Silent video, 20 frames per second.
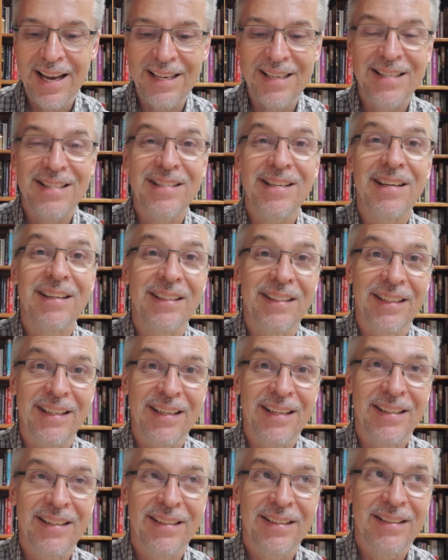and
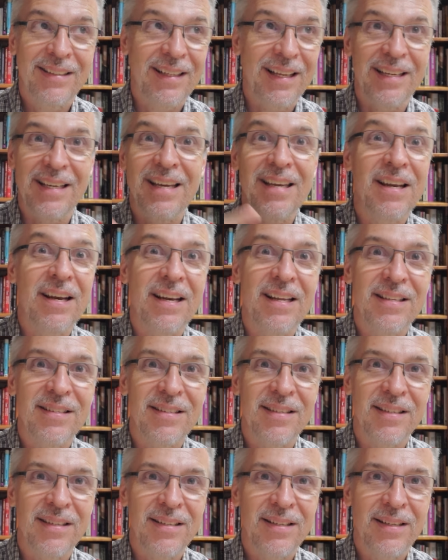suddenly, like in an
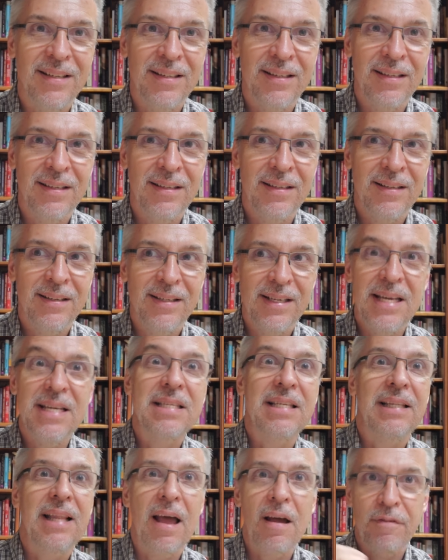instant,
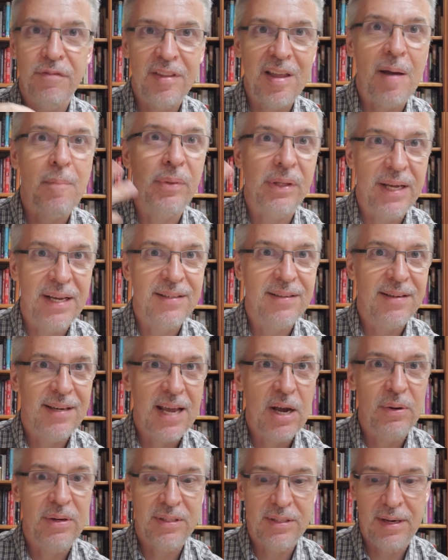he's left that place and
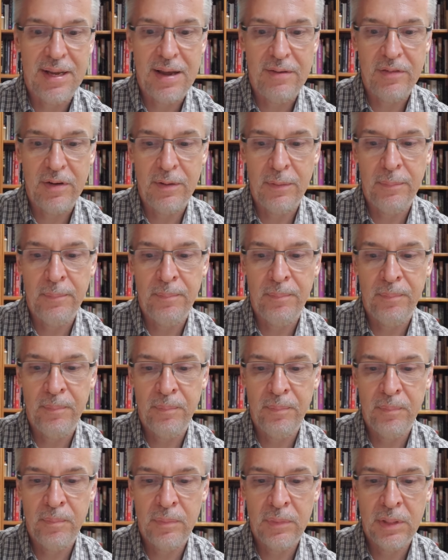now he's in heaven.
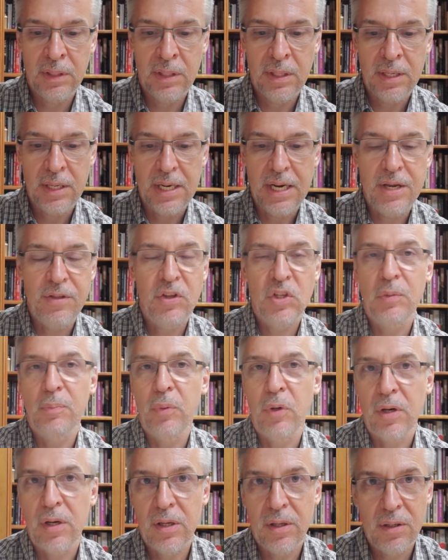In this
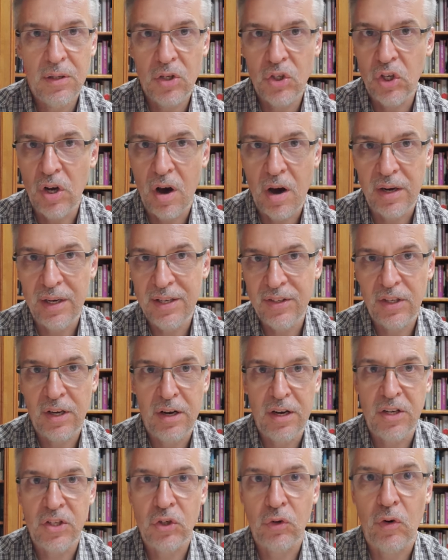book, John is going
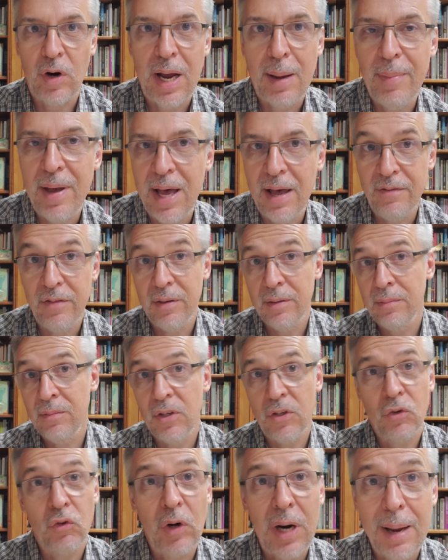to describe heaven,
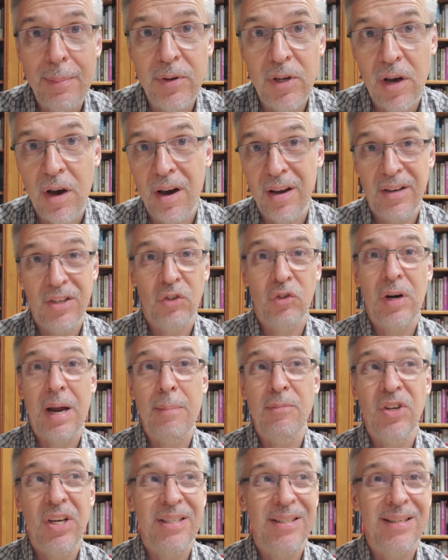describe God,
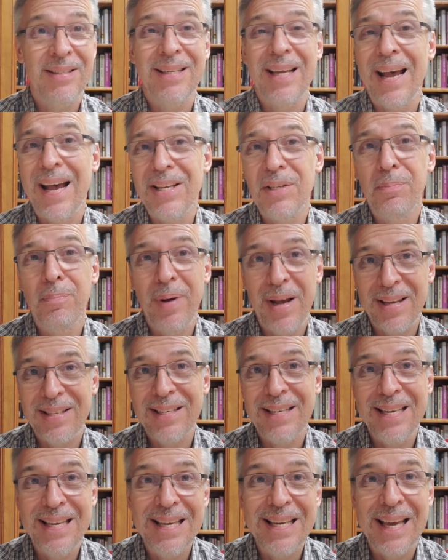describe Jesus as best
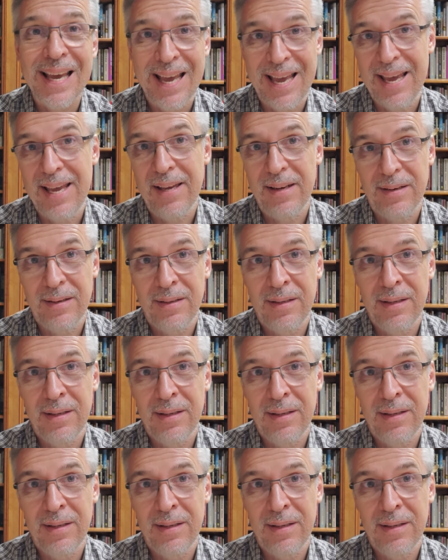he can.